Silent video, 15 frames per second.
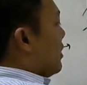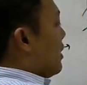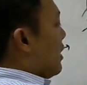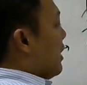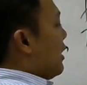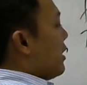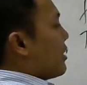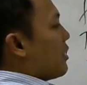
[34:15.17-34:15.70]

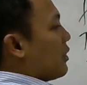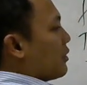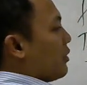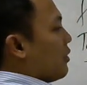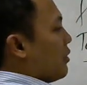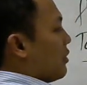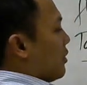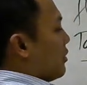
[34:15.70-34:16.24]
is
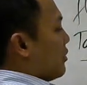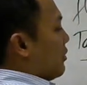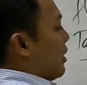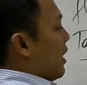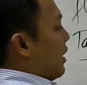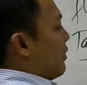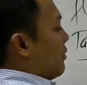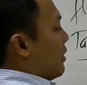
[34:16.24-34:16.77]
orthogonal to
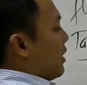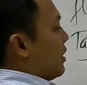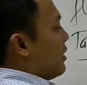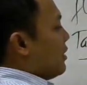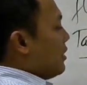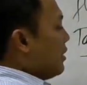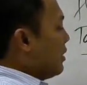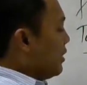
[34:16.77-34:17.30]
n, right?
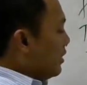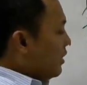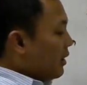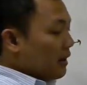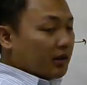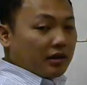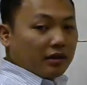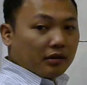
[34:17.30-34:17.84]

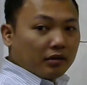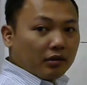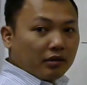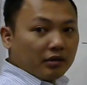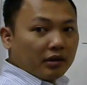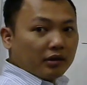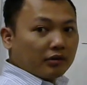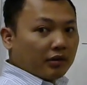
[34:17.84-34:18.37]
Is
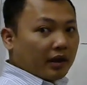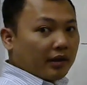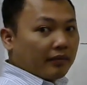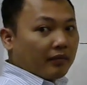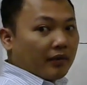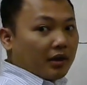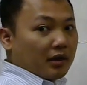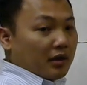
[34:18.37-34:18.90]
orthogonal to n.
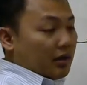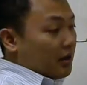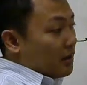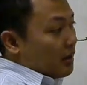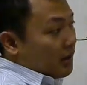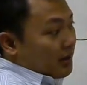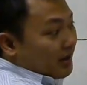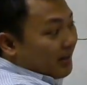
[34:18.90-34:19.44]

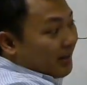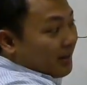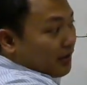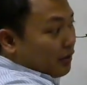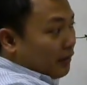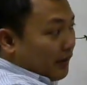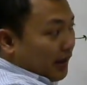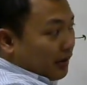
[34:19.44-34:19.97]
Since these
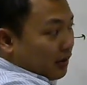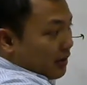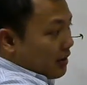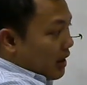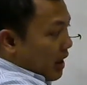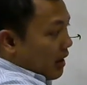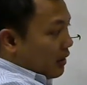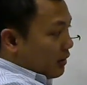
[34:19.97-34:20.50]
two vectors
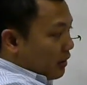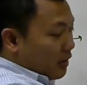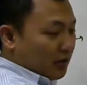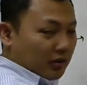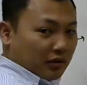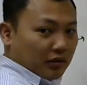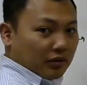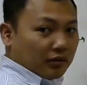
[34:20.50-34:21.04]
are
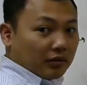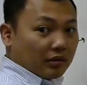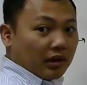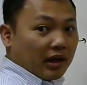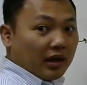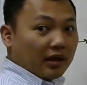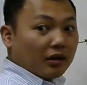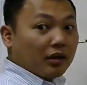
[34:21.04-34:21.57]
orthogonal,
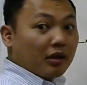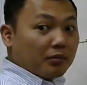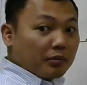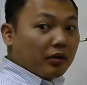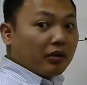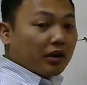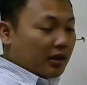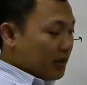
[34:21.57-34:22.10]
the dot
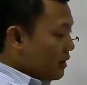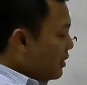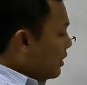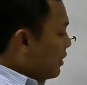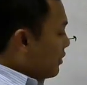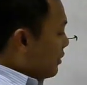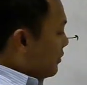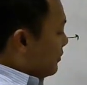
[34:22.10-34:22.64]
product is
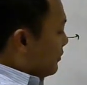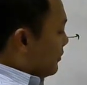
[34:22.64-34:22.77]
0.